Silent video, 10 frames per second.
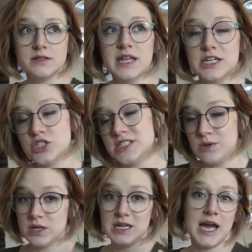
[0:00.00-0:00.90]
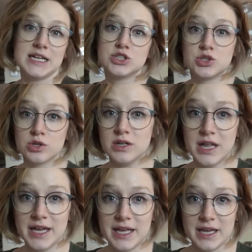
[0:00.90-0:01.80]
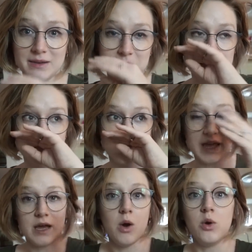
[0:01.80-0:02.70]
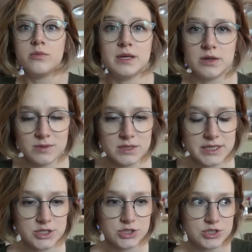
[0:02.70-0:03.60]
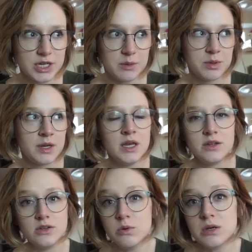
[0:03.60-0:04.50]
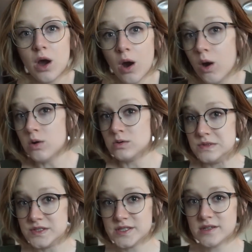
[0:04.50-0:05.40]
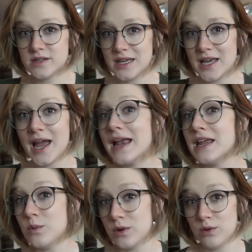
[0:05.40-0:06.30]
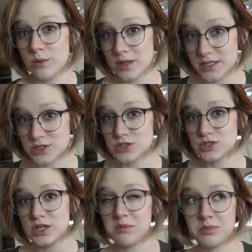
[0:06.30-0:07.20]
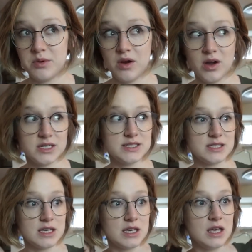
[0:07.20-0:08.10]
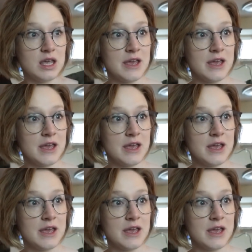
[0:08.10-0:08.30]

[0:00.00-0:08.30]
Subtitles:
They should see what a nice girl I am. And so they owe me a relationship. No one owes anyone a relationship, honestly.